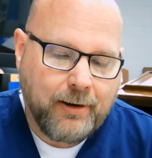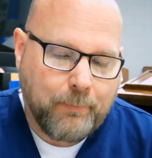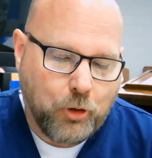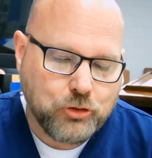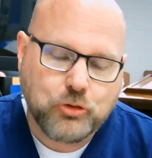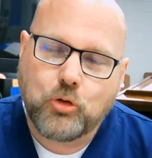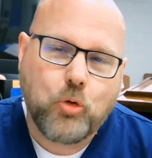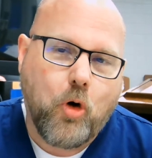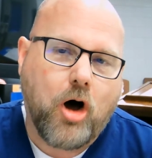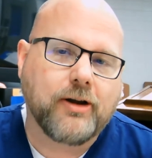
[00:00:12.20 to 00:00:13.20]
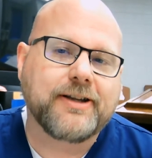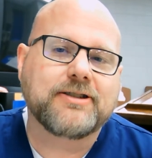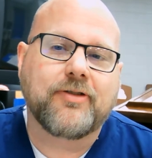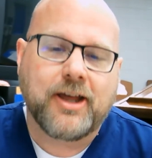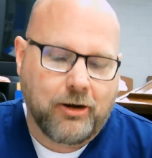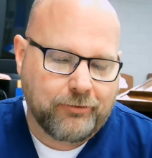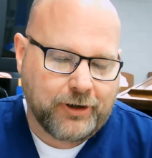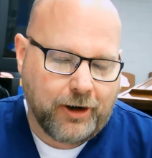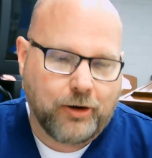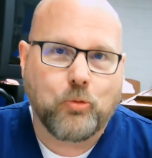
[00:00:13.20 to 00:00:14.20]
Personal Qualities of a
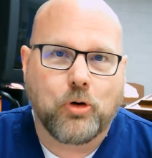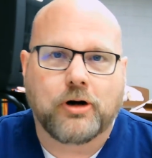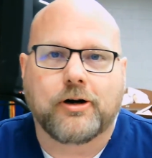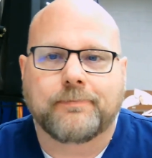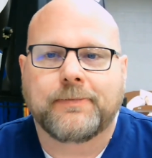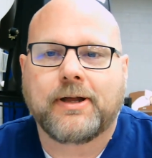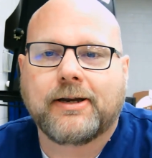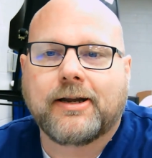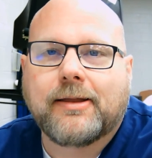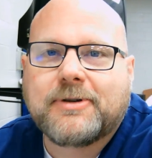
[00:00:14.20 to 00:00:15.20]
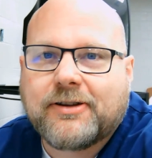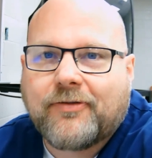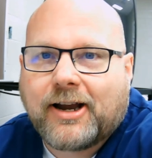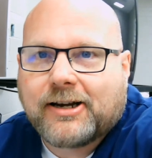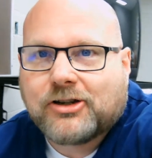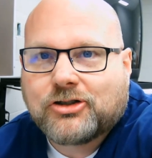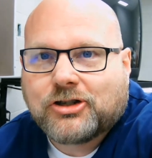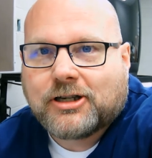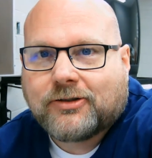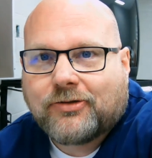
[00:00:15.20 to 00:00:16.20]
Healthcare Worker. Now let me see if I can
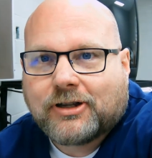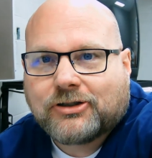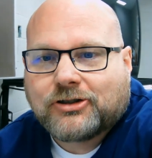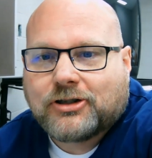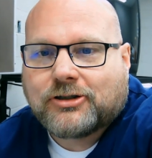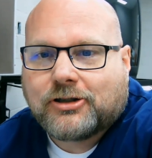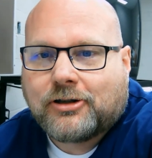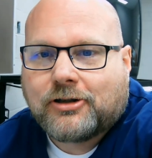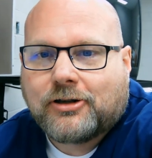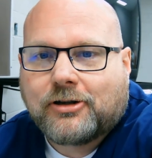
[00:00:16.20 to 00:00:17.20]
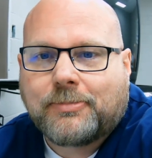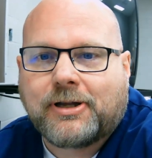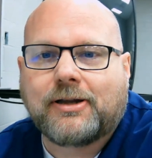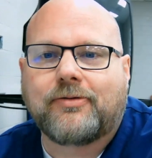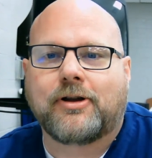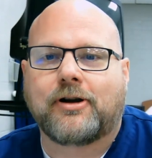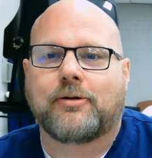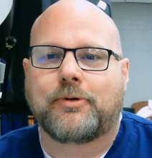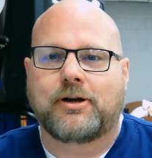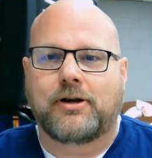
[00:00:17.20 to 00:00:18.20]
adjust this just a little bit. There
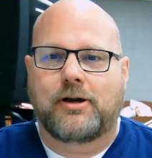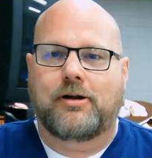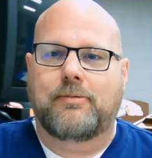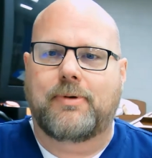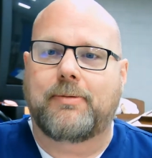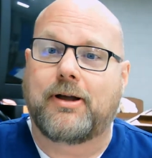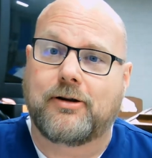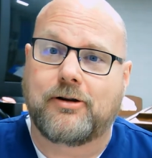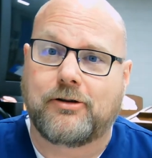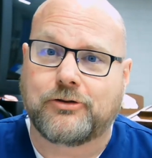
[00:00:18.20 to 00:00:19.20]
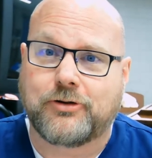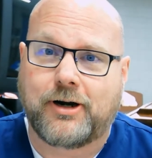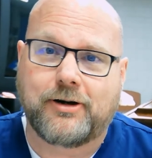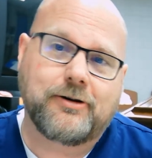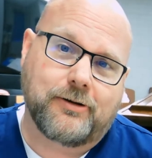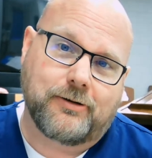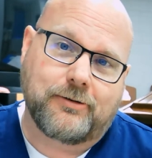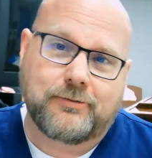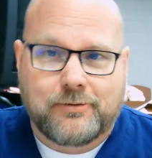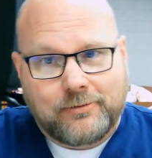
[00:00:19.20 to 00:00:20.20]
we go. Maybe a little straighter, a little
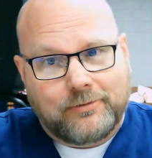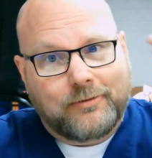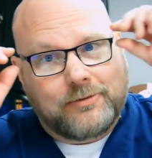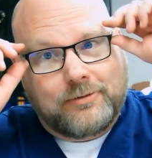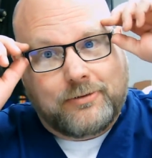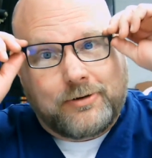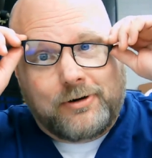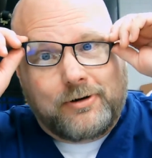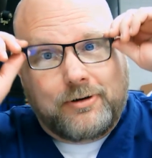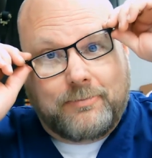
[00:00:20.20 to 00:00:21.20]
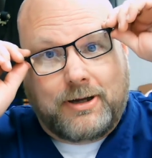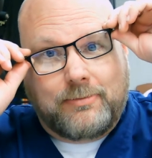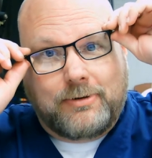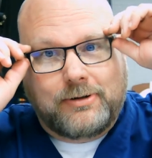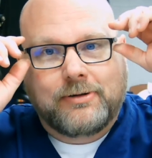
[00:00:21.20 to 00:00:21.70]
turn maybe,